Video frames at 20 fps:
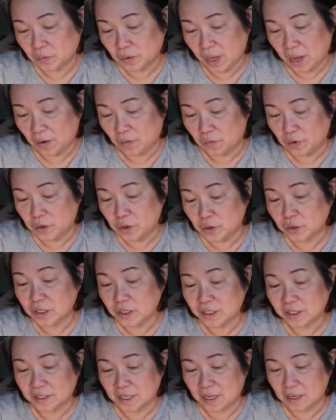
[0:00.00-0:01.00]
and we usually
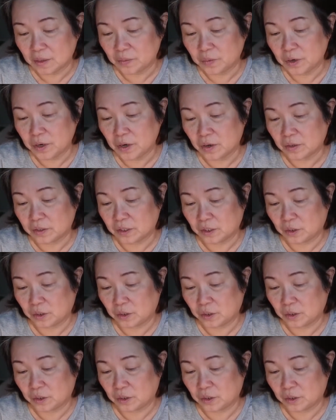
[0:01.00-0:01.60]
celebrate on the